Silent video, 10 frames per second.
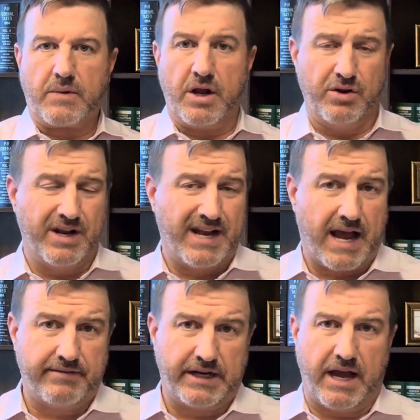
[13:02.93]
You didn't
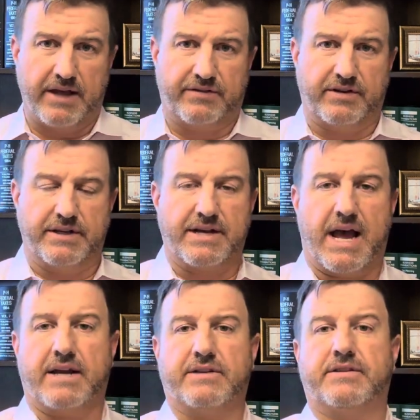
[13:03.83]
have any SE
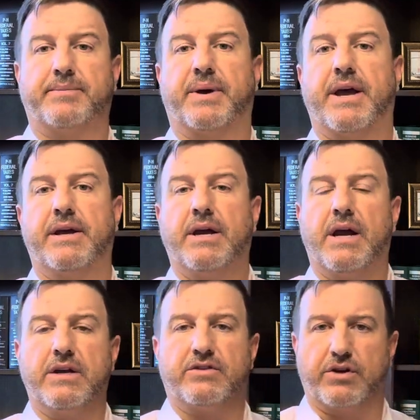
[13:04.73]
tax to pay,
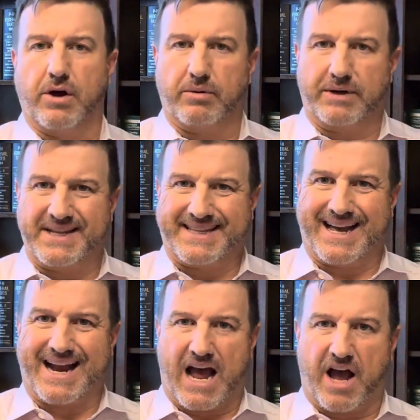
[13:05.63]
so you don't get that
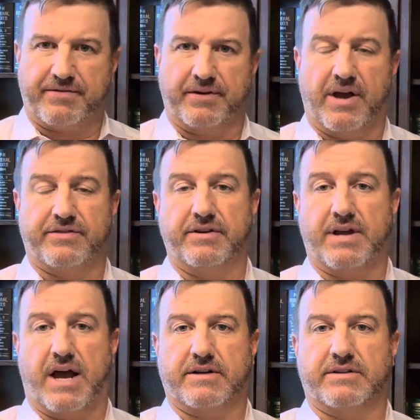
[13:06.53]
half a SE
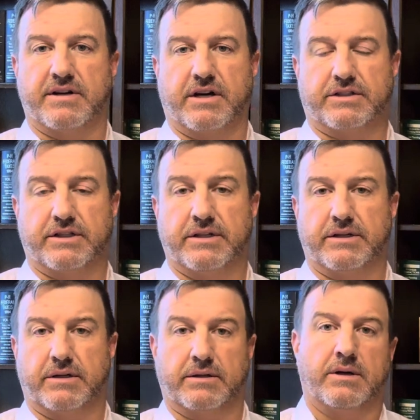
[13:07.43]
tax deduction,
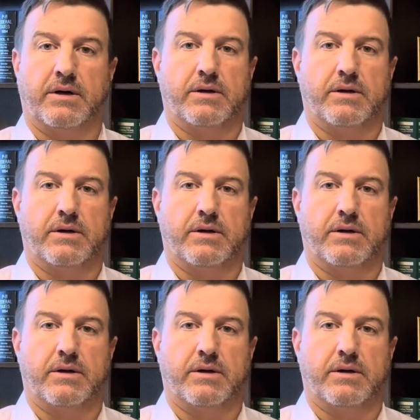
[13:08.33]
or,